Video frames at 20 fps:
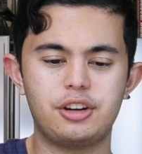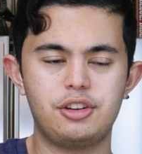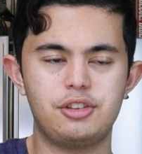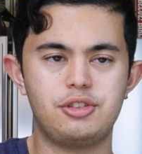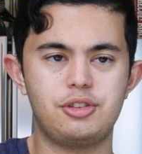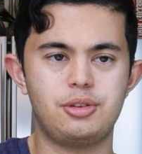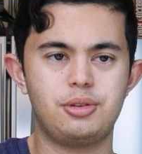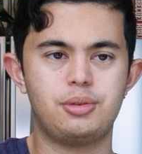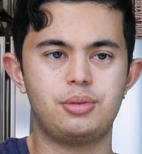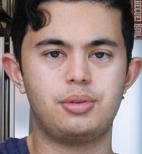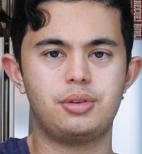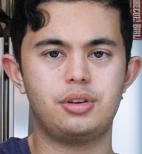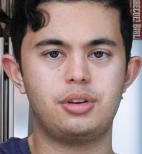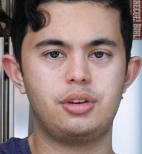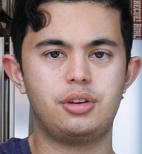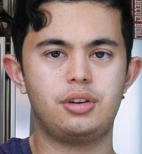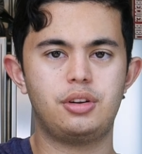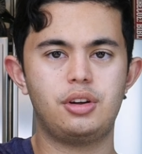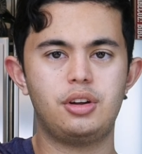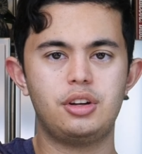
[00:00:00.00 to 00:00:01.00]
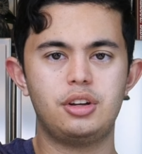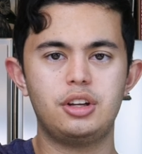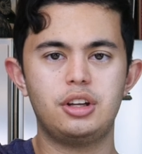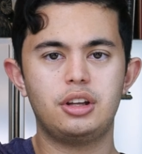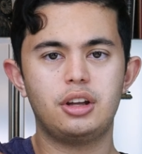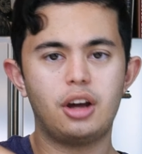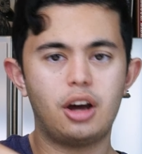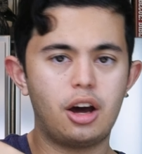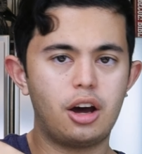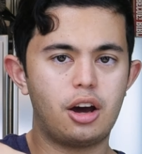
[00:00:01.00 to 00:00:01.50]
to do
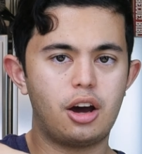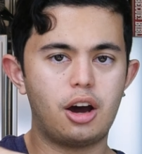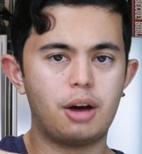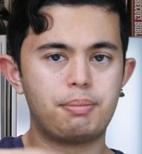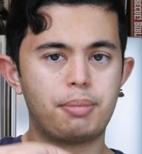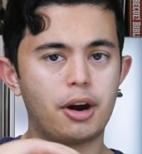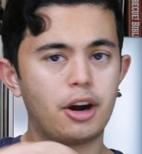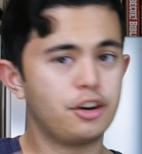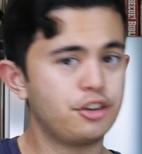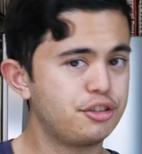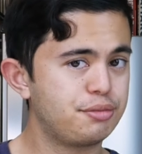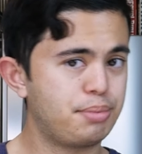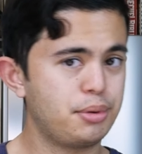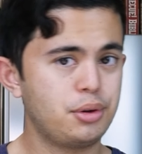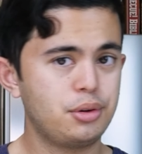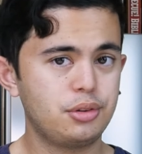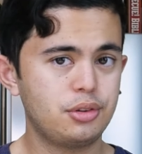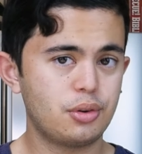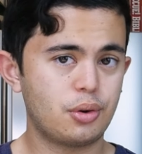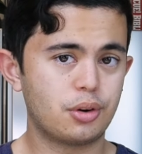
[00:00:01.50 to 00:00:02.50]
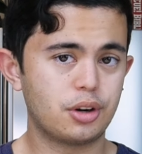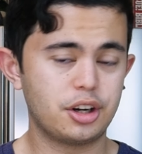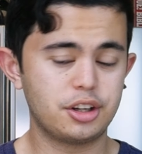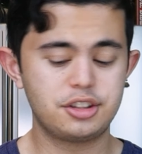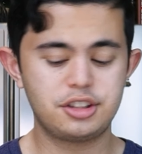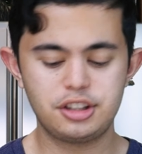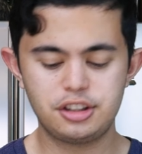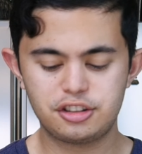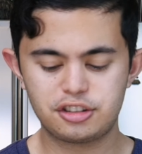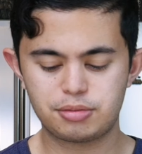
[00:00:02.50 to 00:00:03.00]
a bar spoon or a
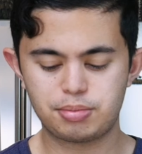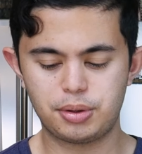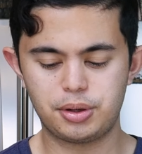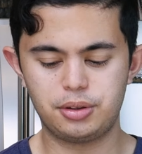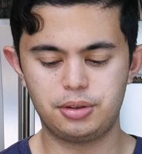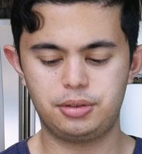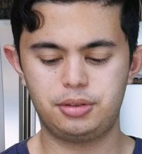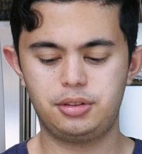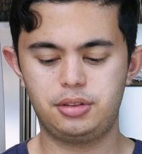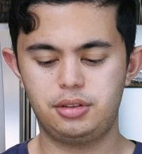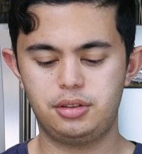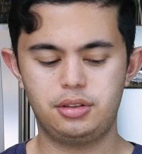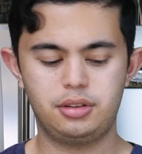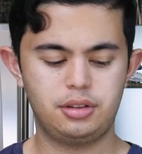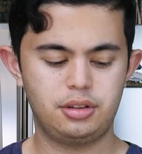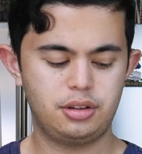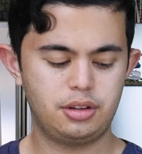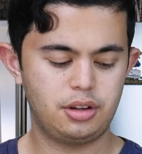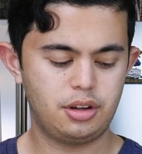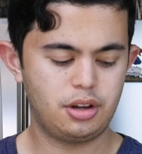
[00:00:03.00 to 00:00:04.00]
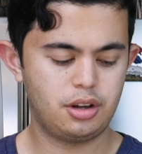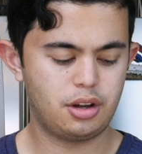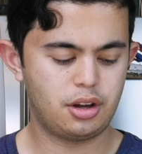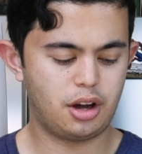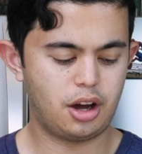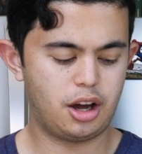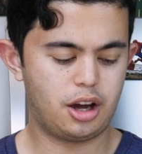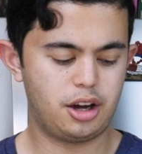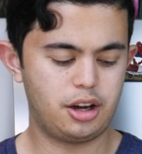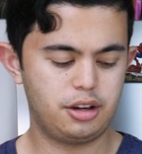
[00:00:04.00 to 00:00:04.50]
teaspoon
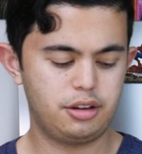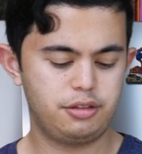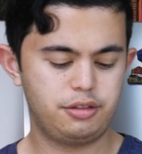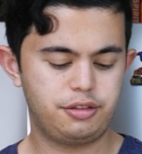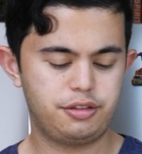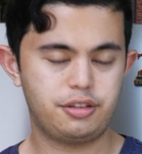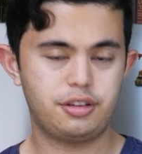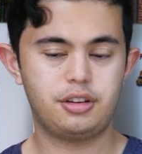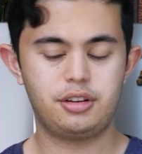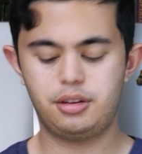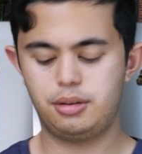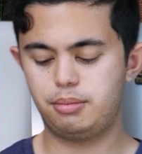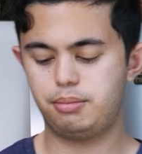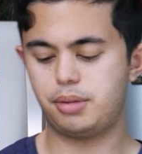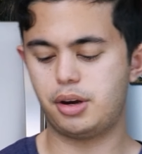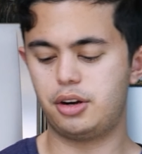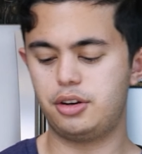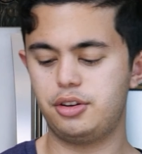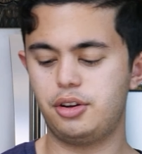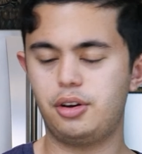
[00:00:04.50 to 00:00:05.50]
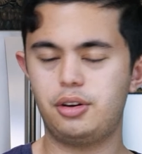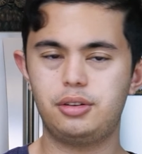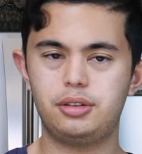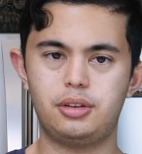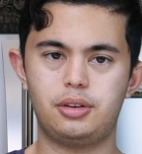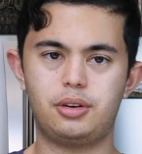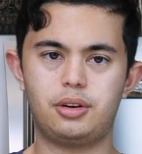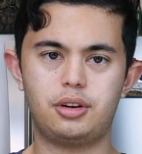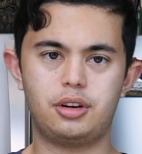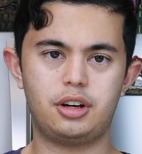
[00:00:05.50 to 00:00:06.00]
of Garnish
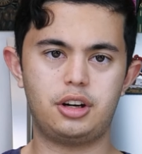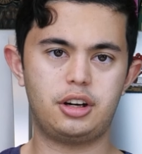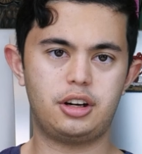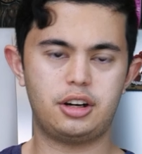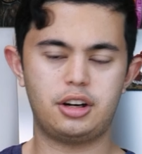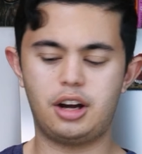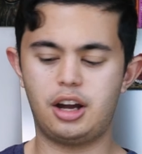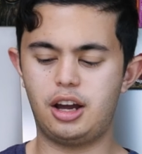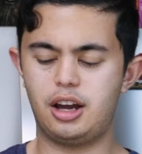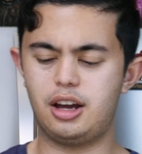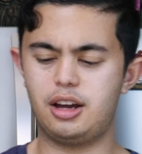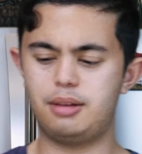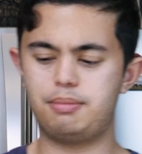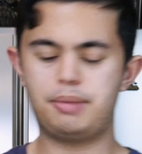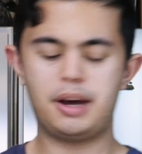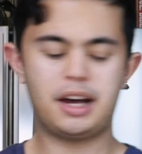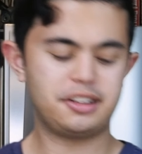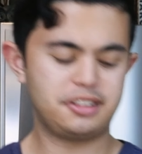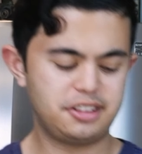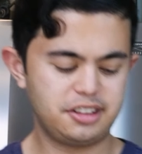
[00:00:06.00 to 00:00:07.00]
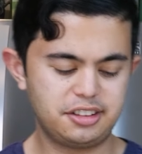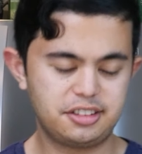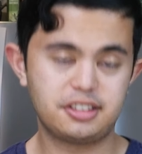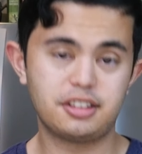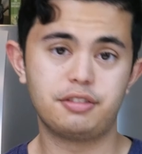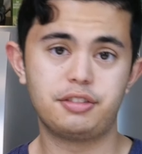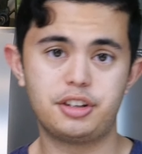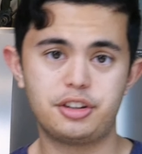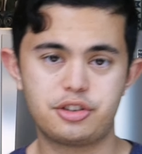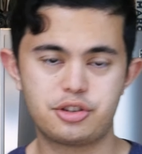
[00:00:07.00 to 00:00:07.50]
or Pastis
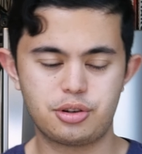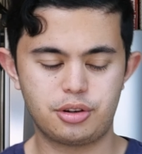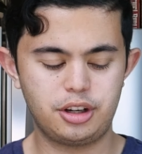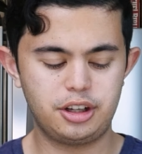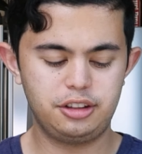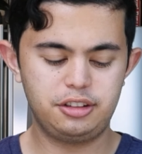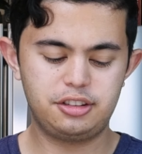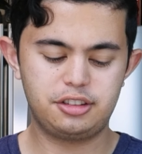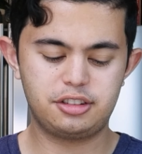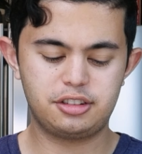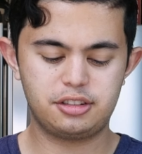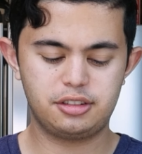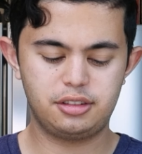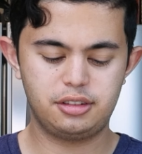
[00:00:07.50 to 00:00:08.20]
of your choice.